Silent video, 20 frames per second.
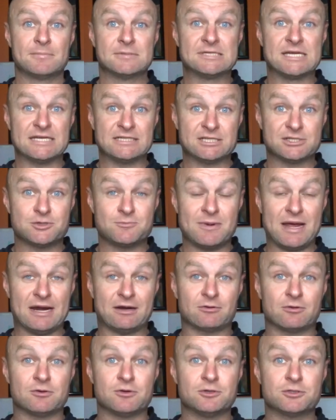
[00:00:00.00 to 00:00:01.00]
teaches you
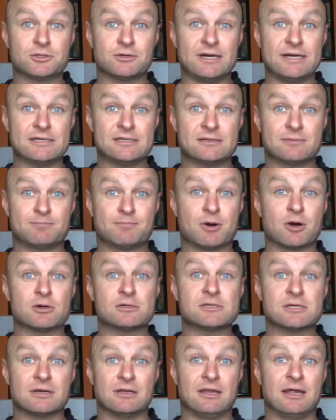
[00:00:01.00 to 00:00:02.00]
macronutrients,
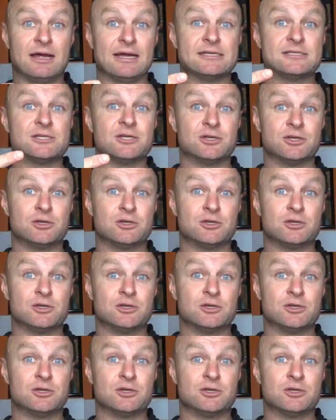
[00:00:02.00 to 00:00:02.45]
personalized to